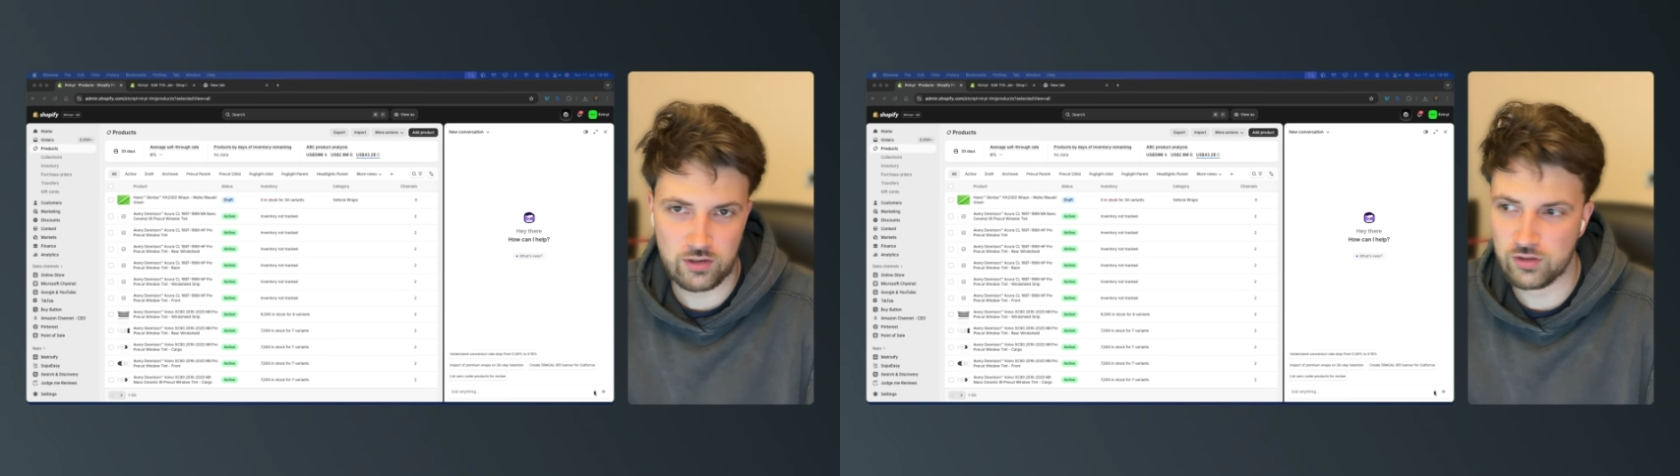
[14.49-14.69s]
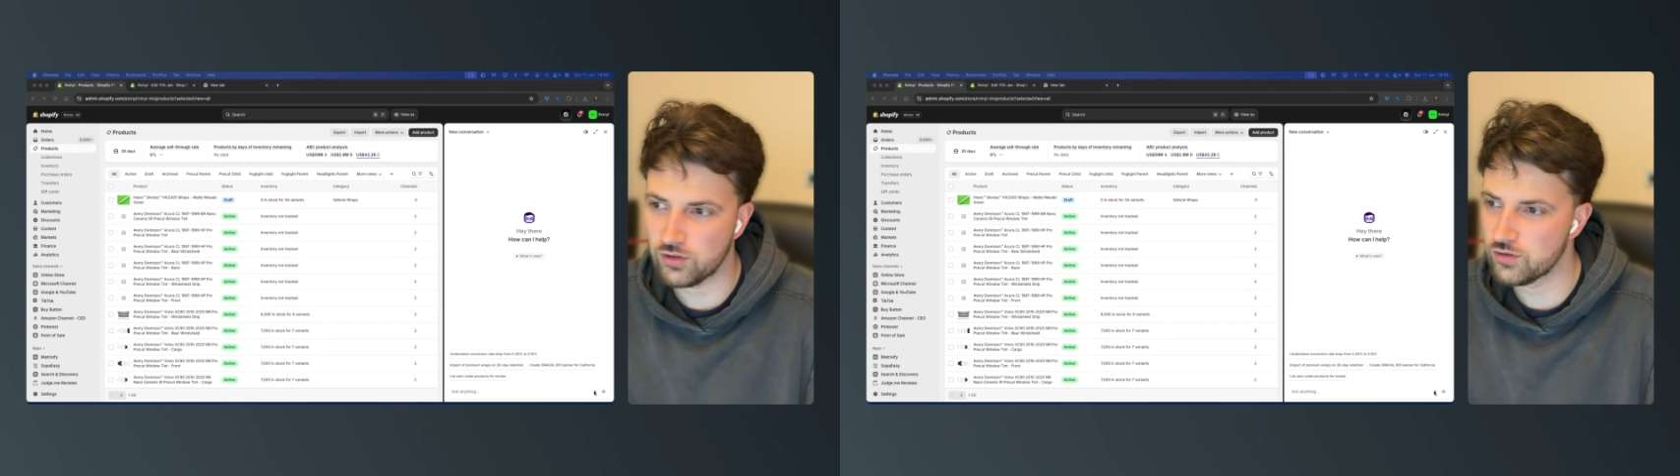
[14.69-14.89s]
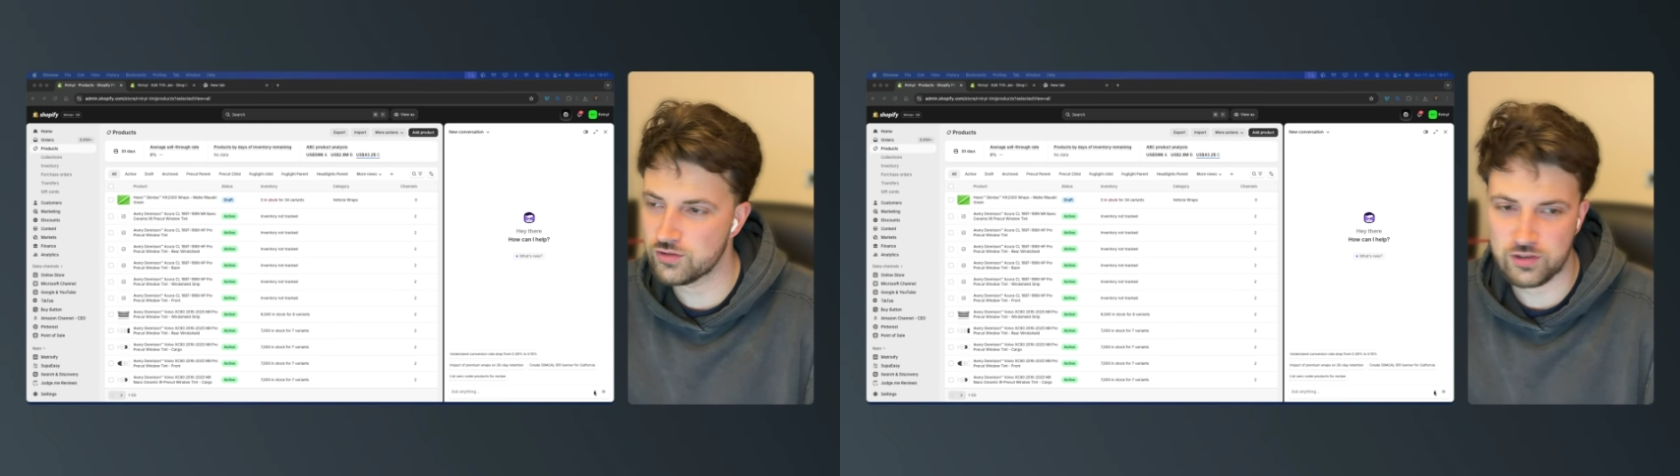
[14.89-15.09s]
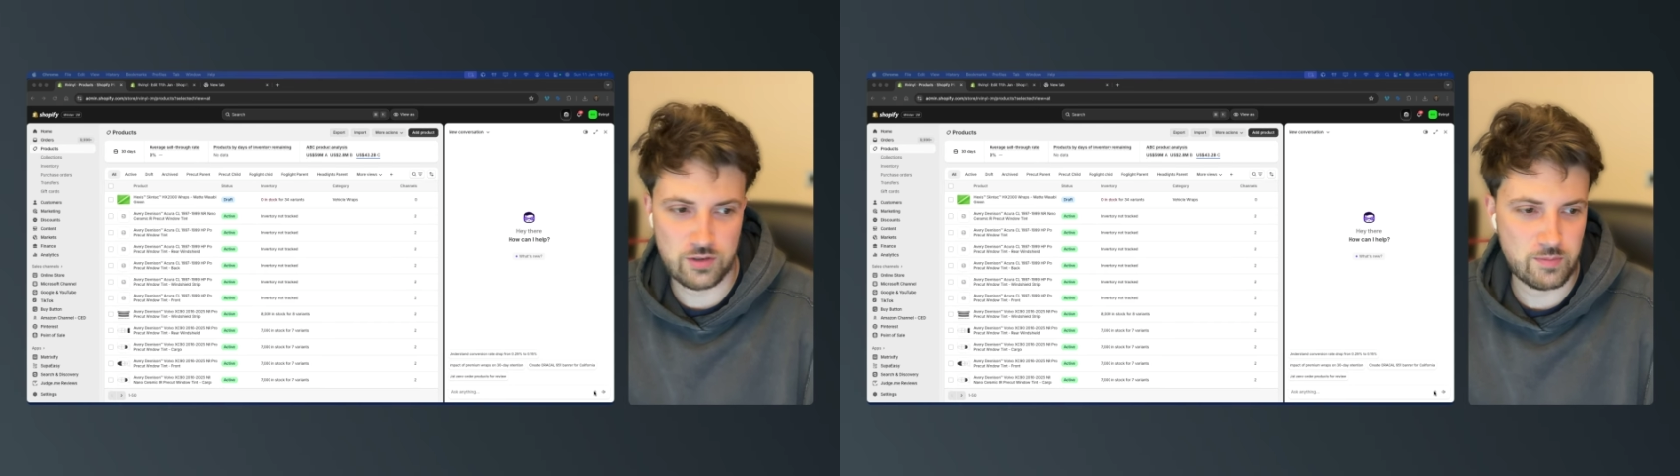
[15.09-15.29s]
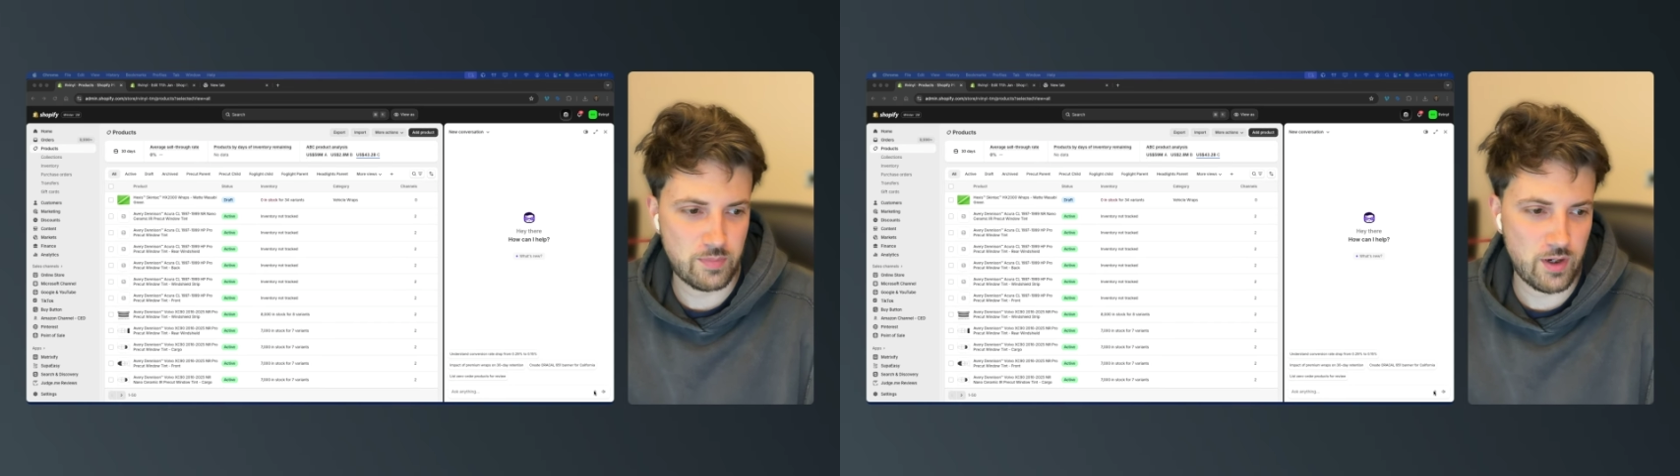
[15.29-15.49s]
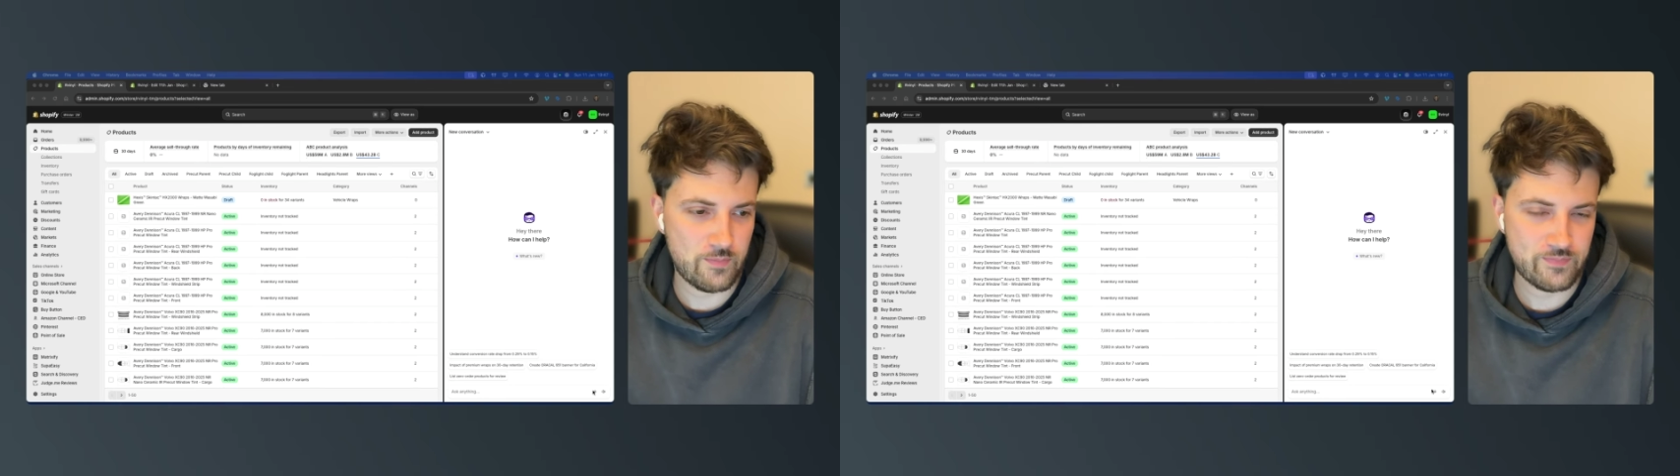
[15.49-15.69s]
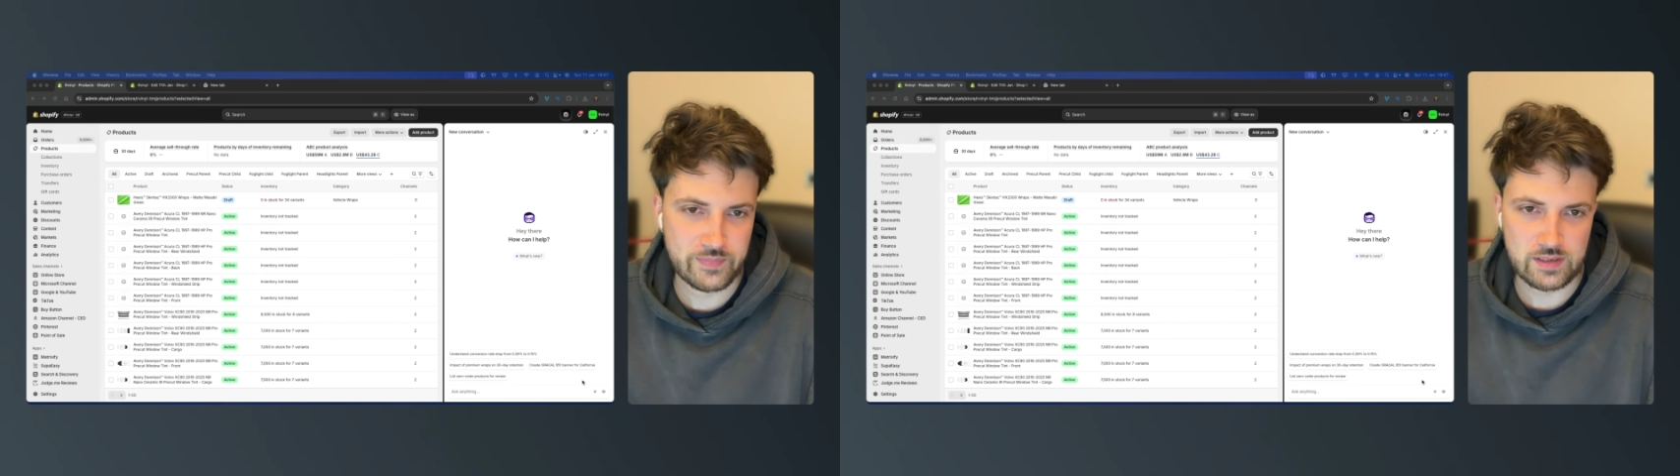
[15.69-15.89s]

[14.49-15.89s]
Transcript: clocked onto. But